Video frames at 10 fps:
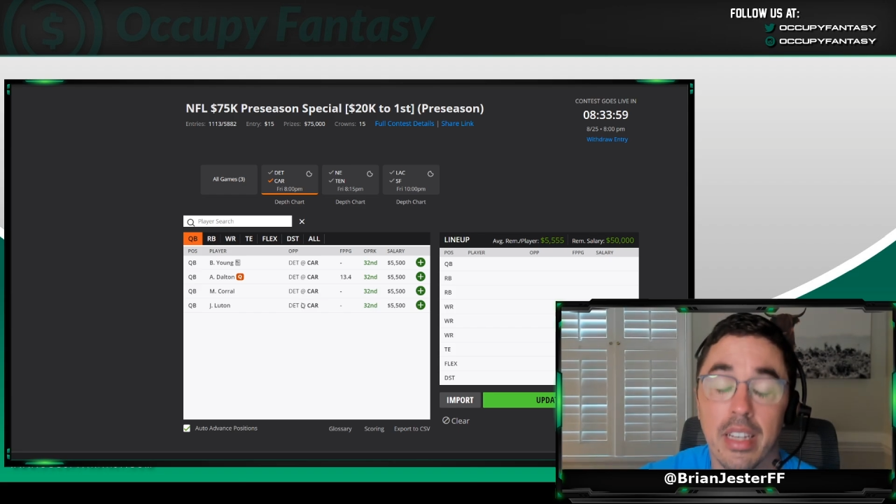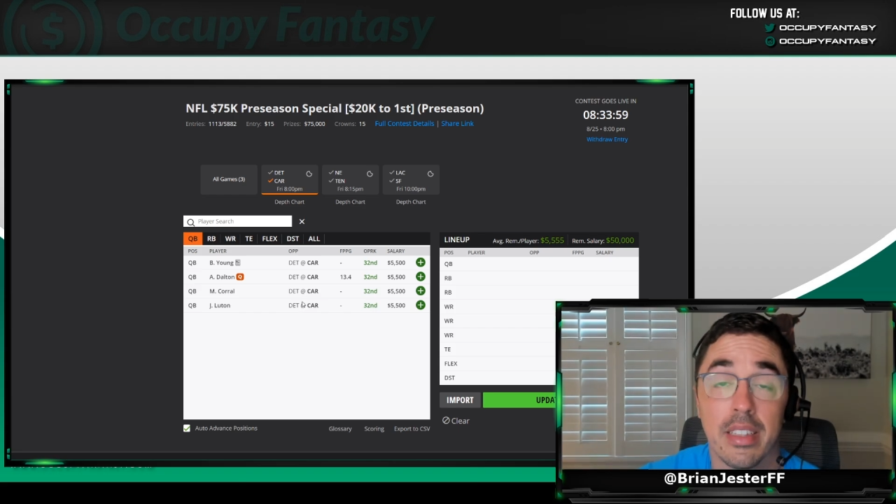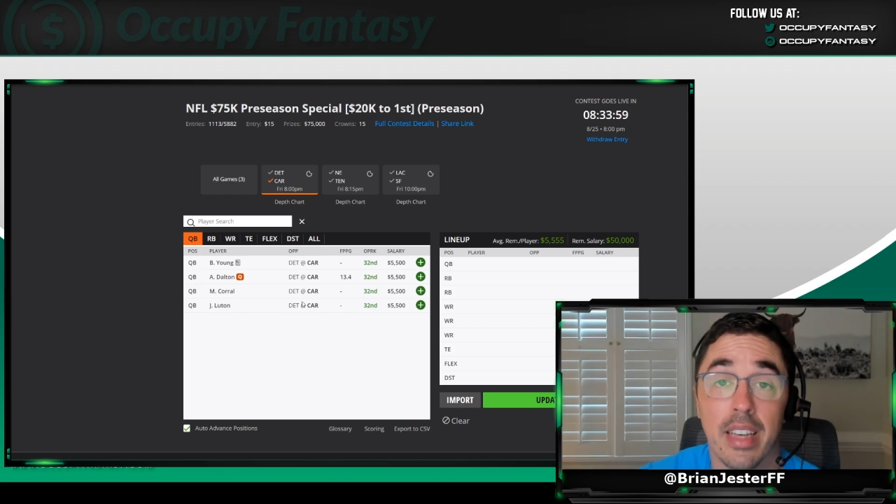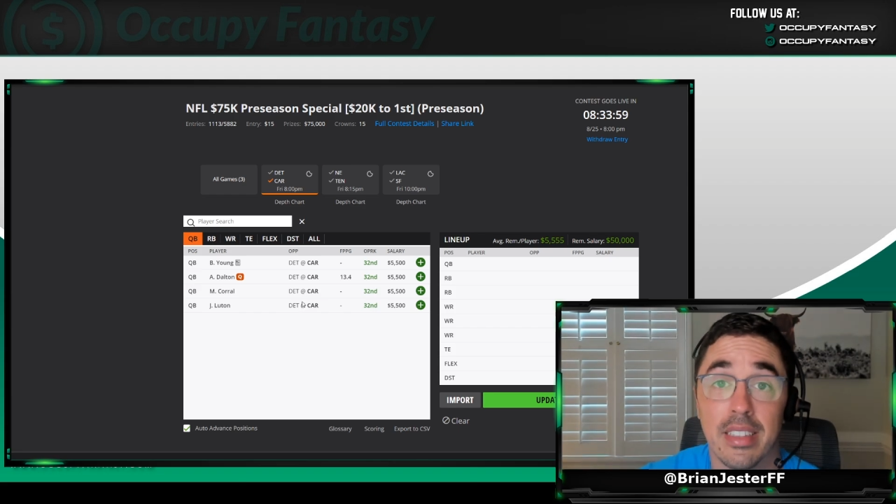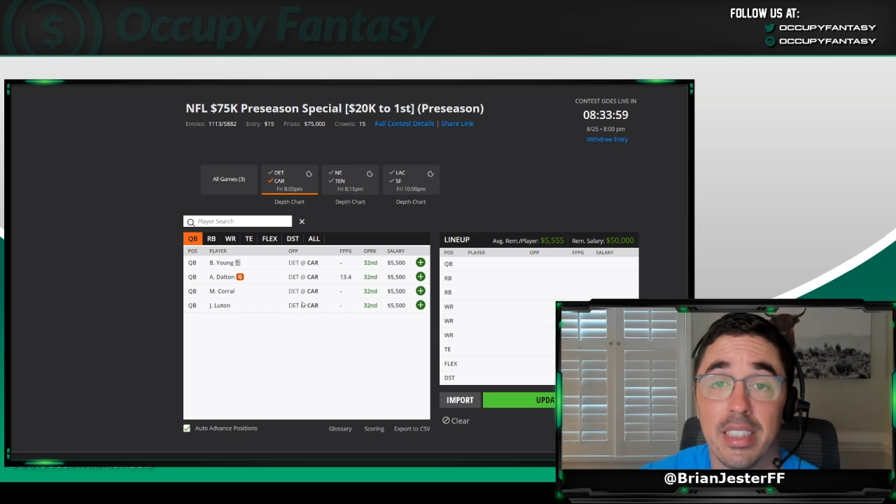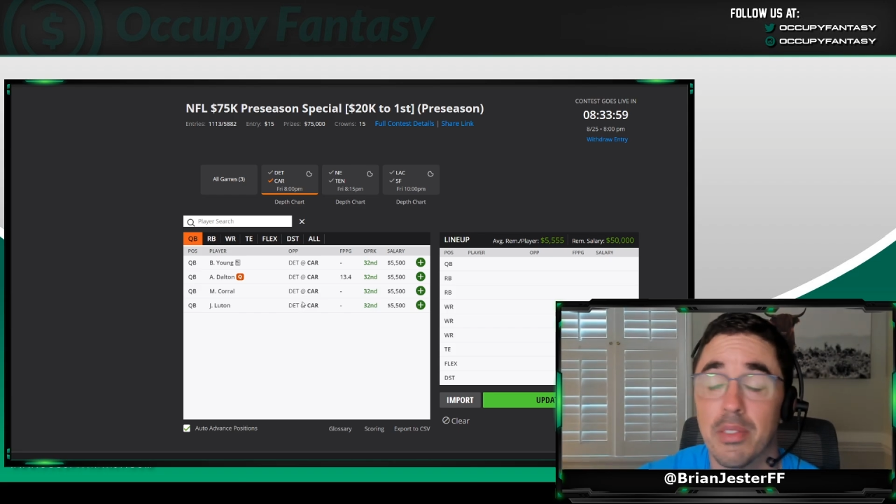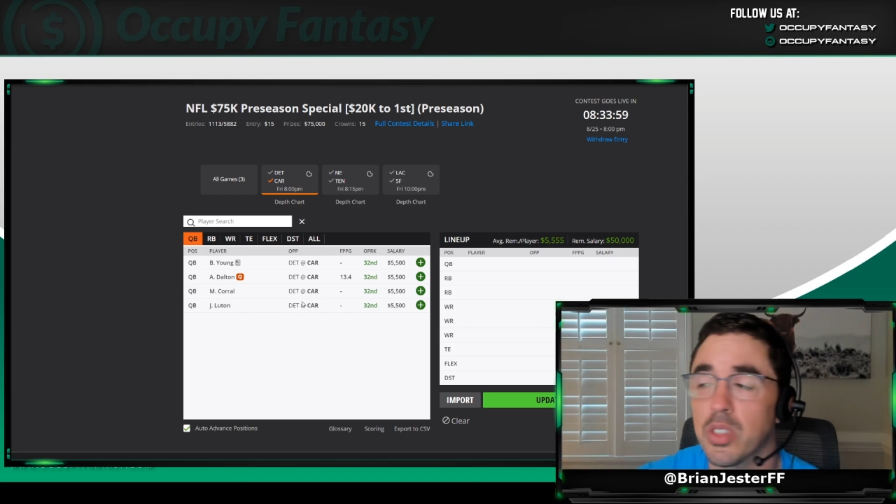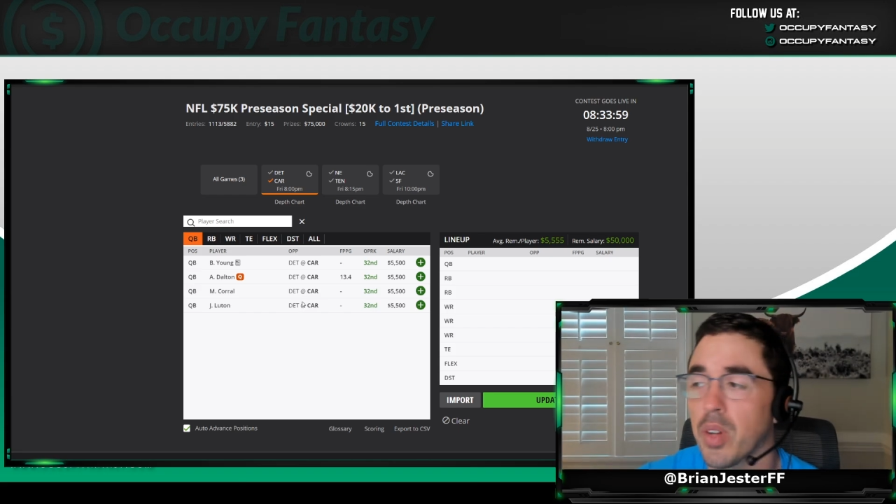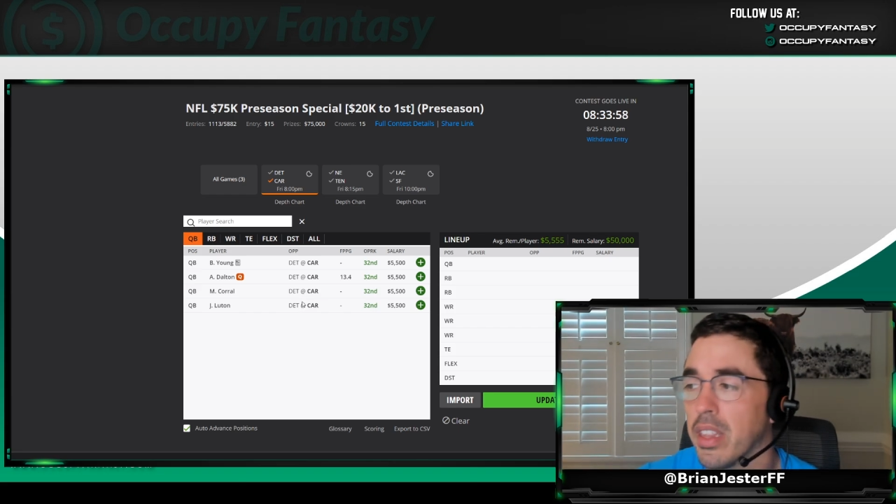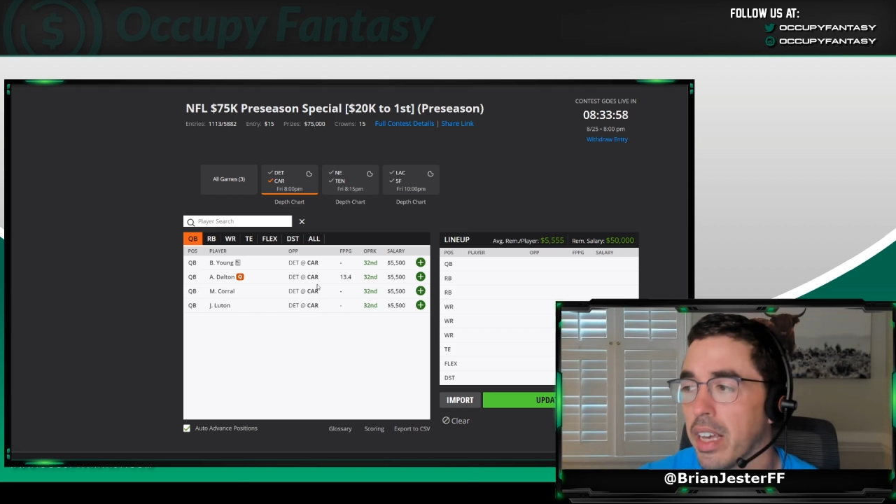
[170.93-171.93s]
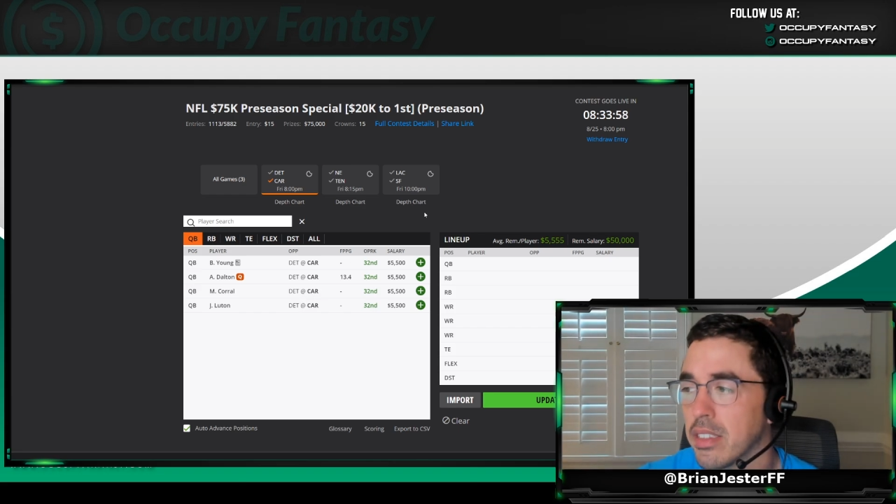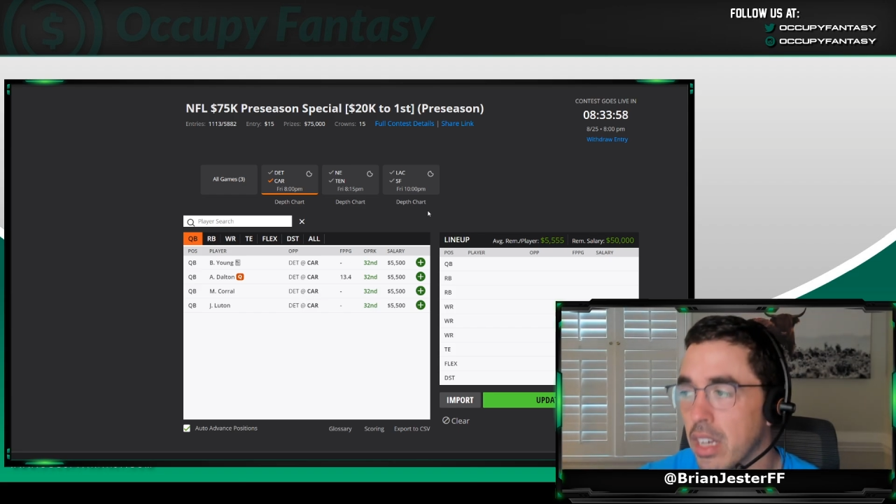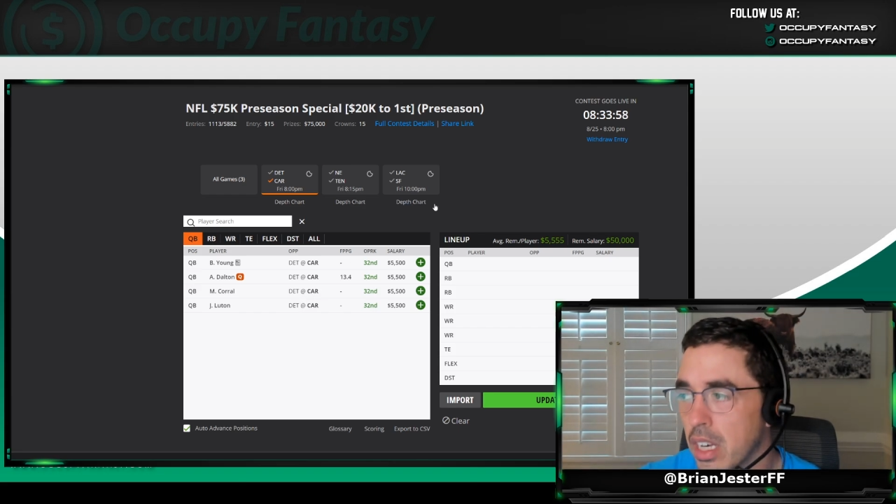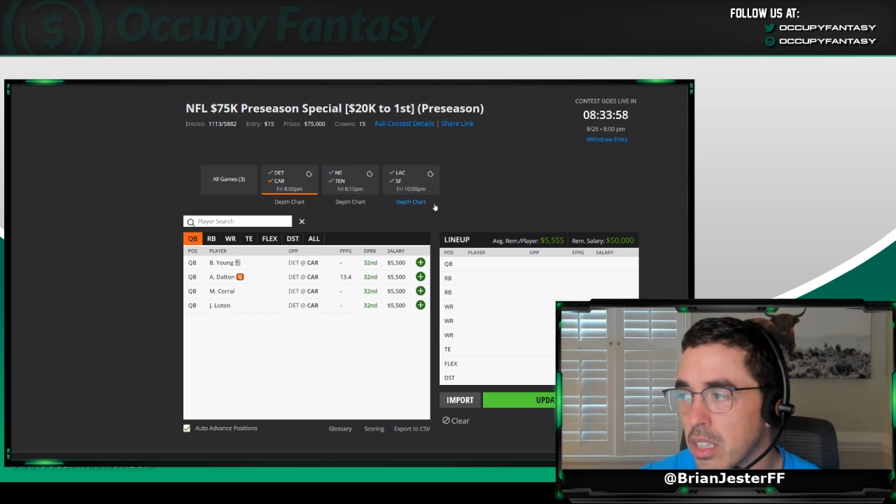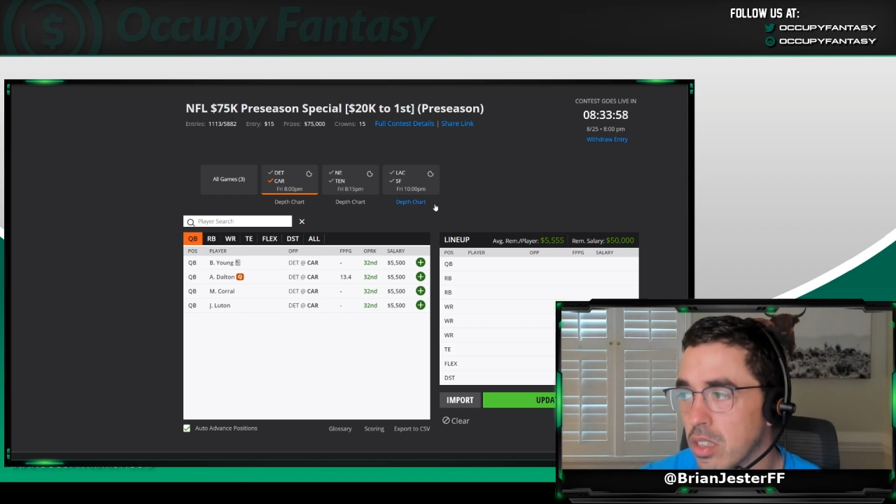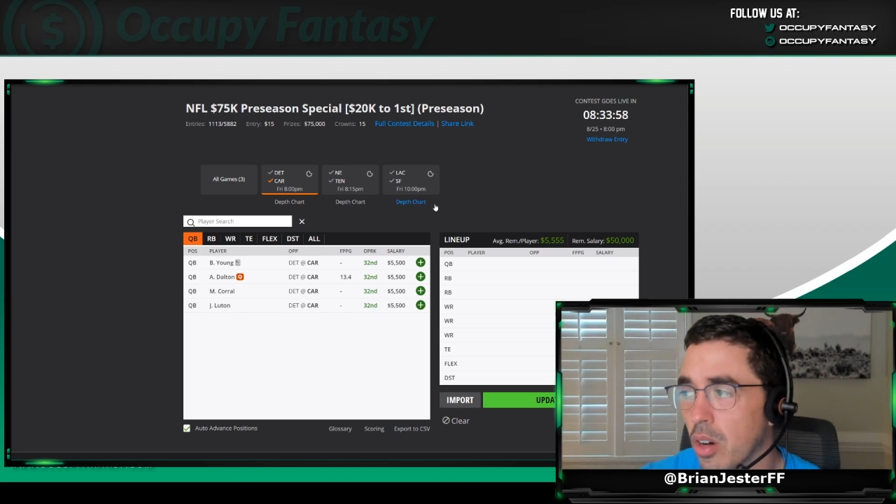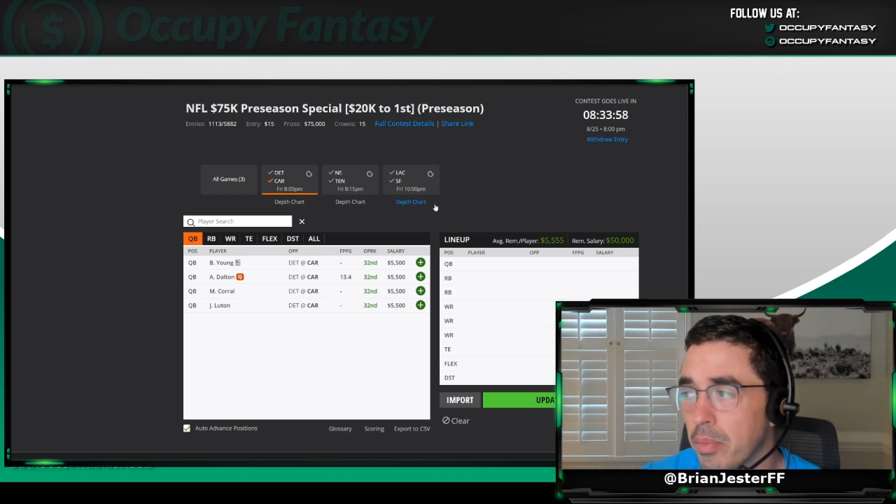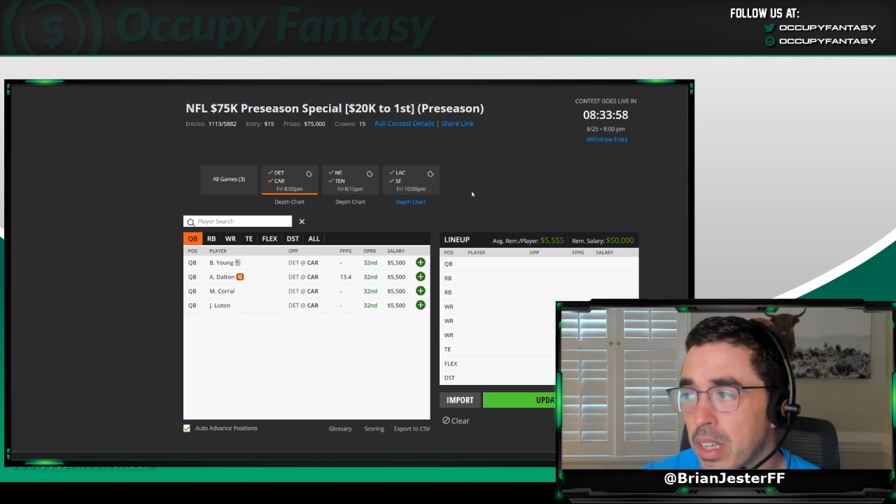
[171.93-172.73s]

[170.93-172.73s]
Yes, even Trey Lance. So